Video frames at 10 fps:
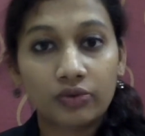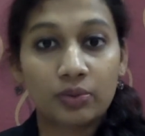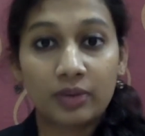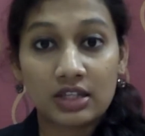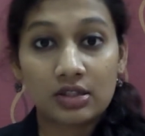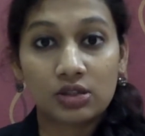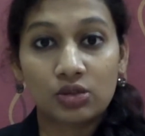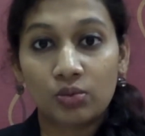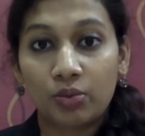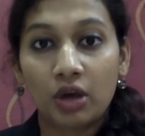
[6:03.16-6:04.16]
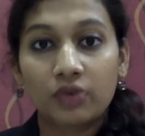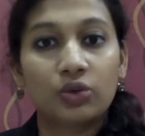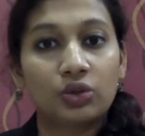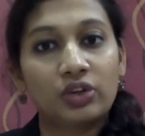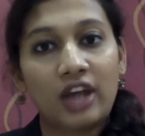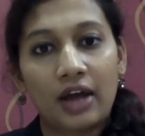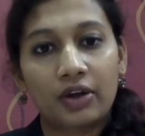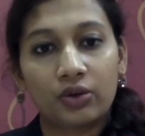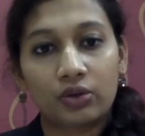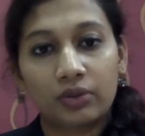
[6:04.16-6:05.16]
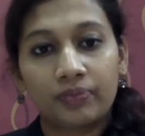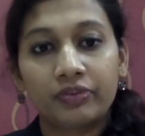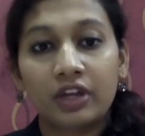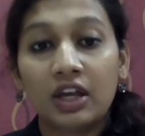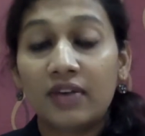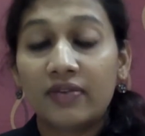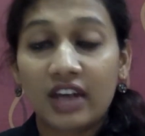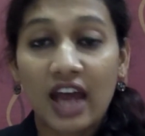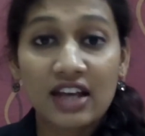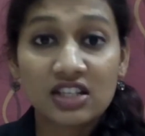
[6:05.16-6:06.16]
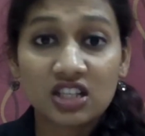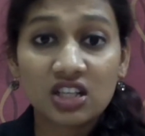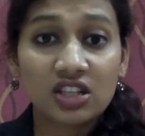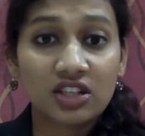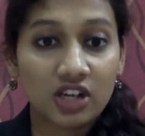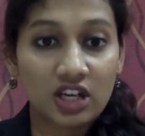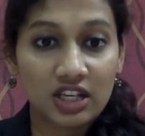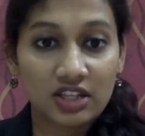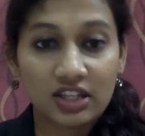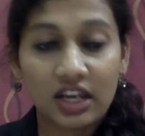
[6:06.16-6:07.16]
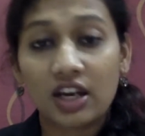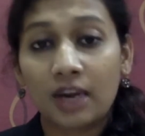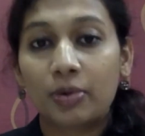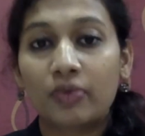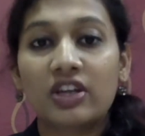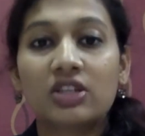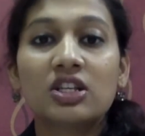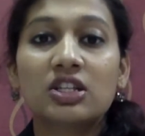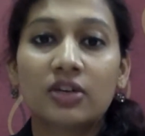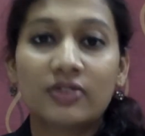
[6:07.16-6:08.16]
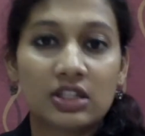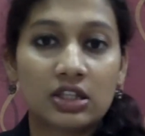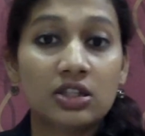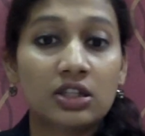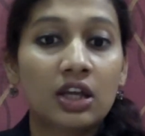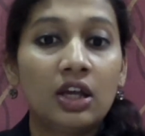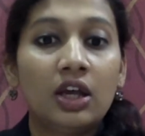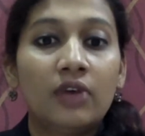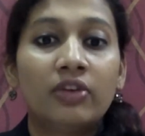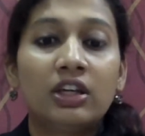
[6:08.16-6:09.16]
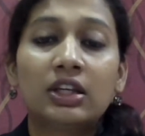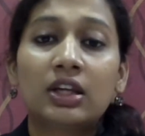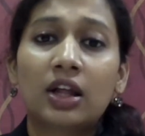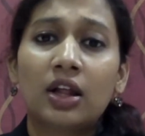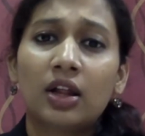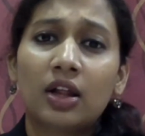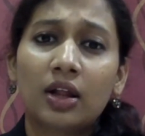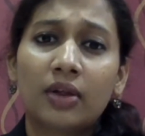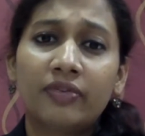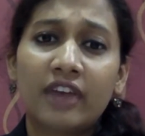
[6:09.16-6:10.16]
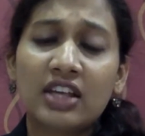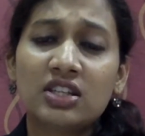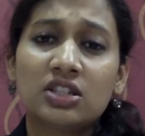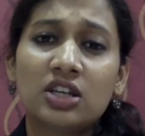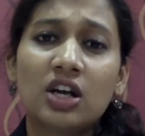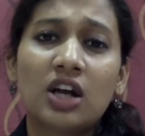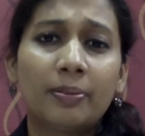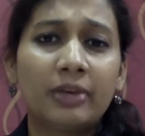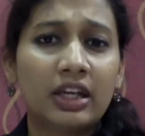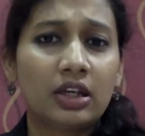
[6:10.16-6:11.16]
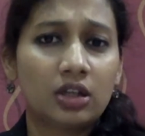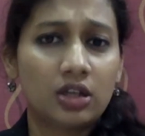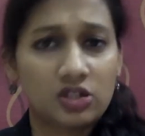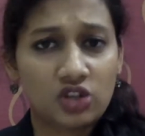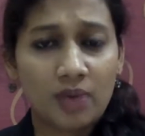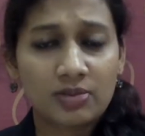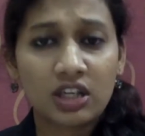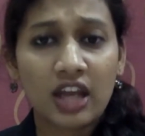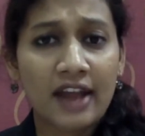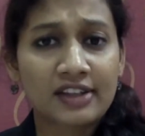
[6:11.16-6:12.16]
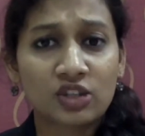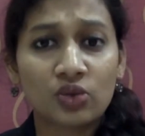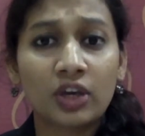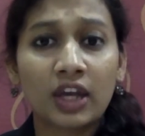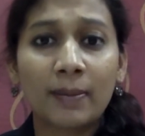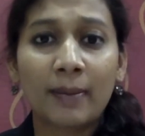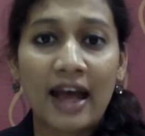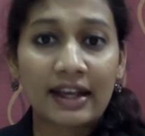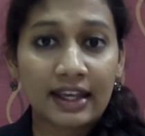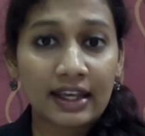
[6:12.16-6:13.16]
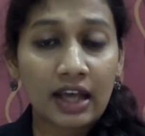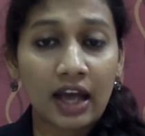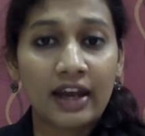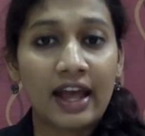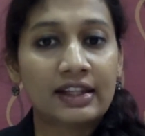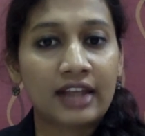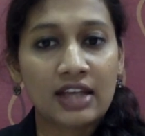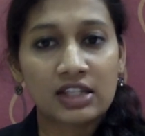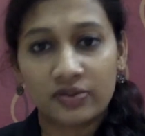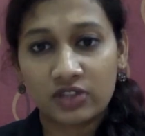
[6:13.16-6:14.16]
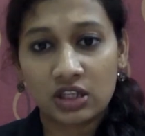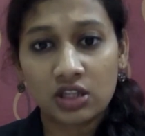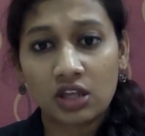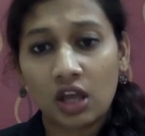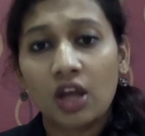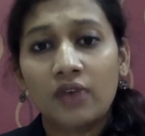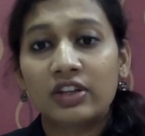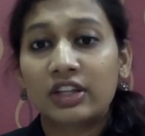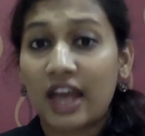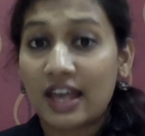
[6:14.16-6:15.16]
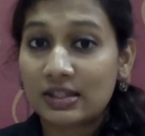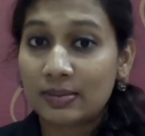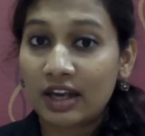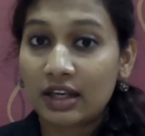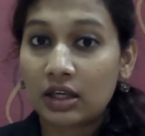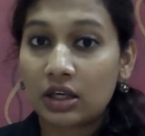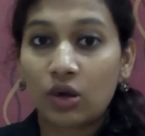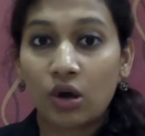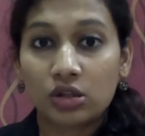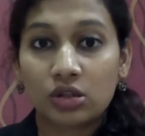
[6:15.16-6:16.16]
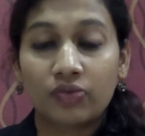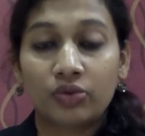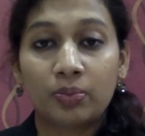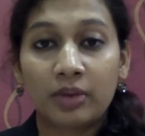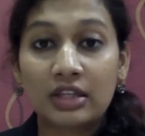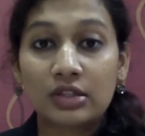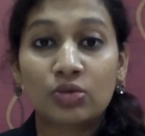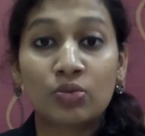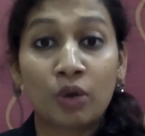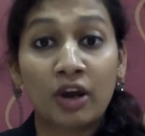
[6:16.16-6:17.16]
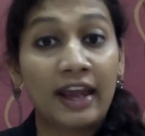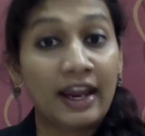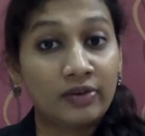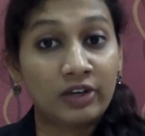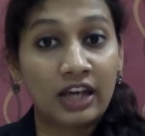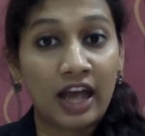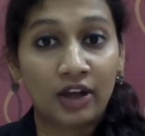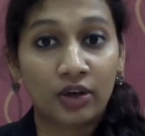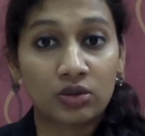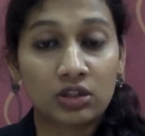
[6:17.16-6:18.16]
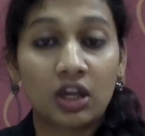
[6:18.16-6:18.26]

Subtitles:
rupees 2.42 lakh crore. Financial, real estate and professional services will face near complete disruption excluding banking and healthcare services with an estimated loss of rupees 2.81 lakh crores.